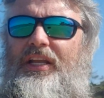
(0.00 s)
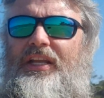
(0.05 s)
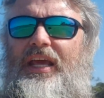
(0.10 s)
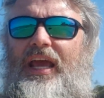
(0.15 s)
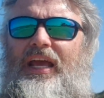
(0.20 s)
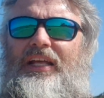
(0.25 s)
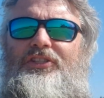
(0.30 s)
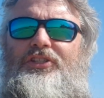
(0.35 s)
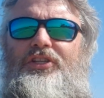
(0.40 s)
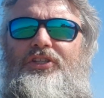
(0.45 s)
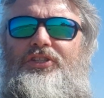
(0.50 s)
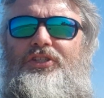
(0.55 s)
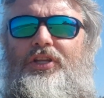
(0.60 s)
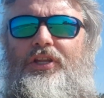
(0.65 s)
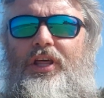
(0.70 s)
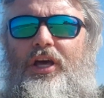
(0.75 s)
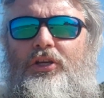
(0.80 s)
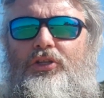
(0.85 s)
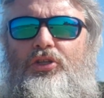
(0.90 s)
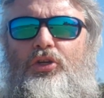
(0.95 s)
any answers
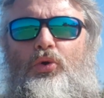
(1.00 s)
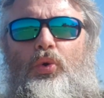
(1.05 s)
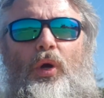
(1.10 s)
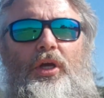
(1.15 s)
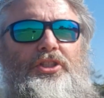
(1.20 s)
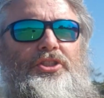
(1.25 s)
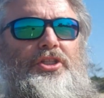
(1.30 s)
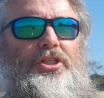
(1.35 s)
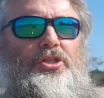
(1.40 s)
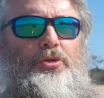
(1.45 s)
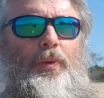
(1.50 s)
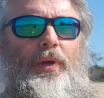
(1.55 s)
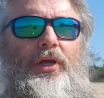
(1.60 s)
to those questions.